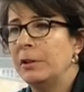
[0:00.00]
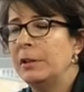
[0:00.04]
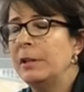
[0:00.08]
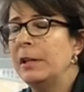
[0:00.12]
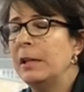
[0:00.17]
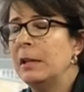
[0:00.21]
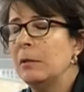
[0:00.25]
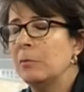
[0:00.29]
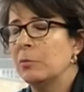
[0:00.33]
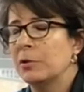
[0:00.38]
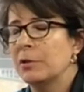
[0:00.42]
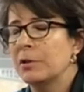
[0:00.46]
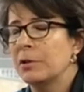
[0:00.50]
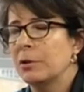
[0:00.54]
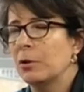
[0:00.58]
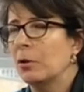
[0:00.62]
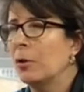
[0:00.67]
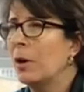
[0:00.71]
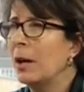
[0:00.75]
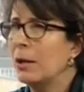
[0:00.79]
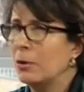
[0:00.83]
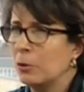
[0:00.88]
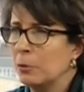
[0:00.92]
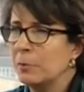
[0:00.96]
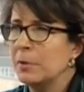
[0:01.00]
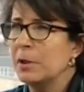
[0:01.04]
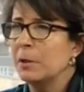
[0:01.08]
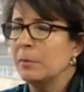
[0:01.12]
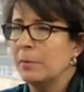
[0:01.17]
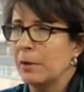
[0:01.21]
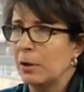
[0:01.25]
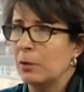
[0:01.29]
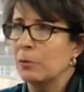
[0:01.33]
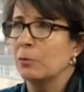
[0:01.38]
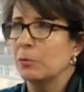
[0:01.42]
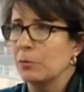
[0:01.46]
neighbors go? I don't mean
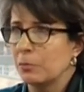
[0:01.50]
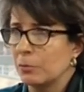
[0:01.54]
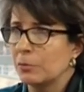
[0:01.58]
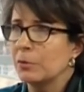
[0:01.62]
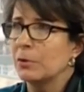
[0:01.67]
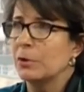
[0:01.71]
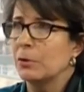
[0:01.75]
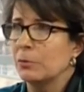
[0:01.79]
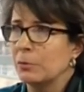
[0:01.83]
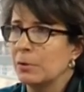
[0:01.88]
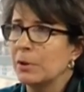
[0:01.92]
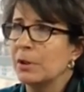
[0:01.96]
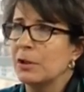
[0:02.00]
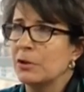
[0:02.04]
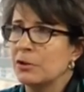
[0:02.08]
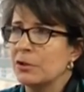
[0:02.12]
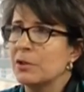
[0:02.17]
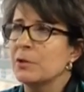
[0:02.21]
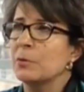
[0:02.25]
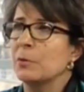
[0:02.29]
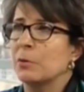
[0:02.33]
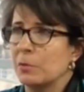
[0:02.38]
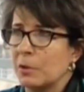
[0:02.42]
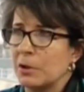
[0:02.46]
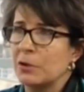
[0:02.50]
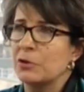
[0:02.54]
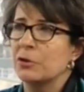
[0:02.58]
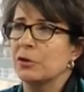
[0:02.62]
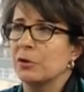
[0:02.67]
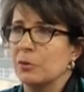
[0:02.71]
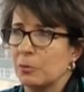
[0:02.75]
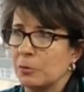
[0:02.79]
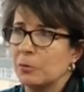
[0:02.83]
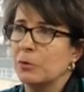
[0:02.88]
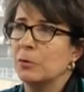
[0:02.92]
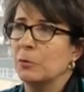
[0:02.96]
about relations with
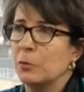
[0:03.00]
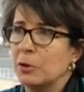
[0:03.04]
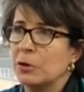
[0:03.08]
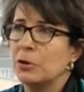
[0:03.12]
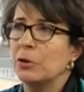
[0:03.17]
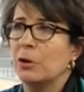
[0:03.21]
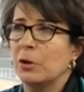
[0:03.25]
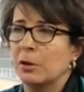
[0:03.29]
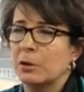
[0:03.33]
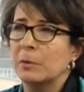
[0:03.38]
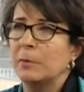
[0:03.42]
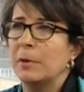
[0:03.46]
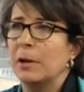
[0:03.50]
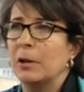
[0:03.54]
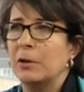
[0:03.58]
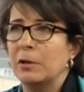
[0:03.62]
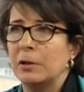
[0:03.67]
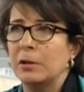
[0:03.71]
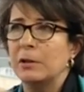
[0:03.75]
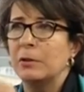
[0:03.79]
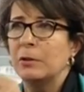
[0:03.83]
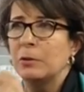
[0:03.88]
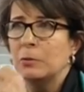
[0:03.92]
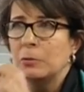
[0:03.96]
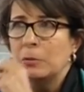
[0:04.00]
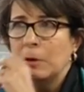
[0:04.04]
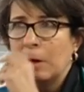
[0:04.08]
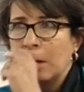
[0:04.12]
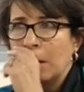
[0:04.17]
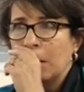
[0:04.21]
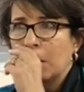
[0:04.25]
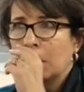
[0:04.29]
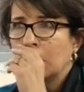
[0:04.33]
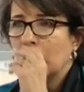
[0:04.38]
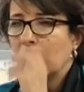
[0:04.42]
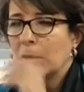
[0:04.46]
Russia. We talked about it. You
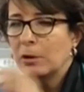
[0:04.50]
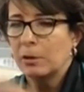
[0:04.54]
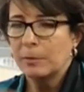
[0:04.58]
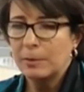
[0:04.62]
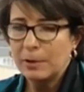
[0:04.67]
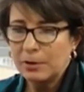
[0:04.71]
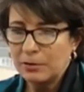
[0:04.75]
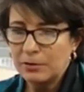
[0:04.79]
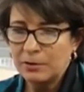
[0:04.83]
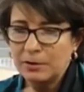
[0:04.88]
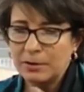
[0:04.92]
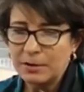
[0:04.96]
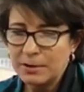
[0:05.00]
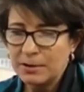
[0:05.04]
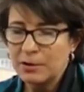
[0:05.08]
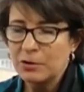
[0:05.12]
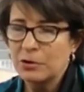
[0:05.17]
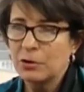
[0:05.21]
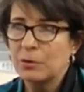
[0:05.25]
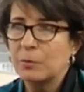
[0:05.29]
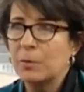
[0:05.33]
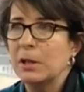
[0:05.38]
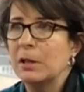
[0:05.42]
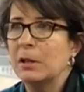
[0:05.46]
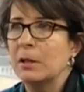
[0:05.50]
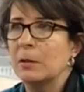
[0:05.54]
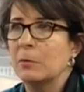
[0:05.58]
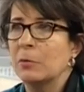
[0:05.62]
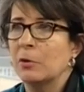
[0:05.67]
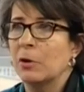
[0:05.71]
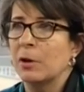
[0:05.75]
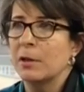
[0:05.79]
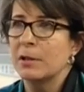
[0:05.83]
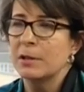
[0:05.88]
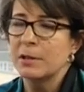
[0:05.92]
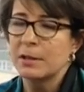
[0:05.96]
talked about the decision-making
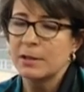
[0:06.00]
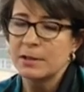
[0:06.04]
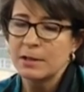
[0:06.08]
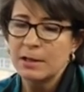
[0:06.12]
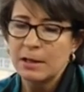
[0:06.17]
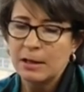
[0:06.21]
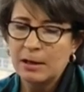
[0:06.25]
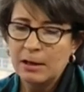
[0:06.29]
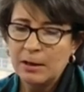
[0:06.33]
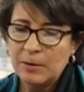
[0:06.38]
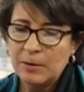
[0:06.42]
process.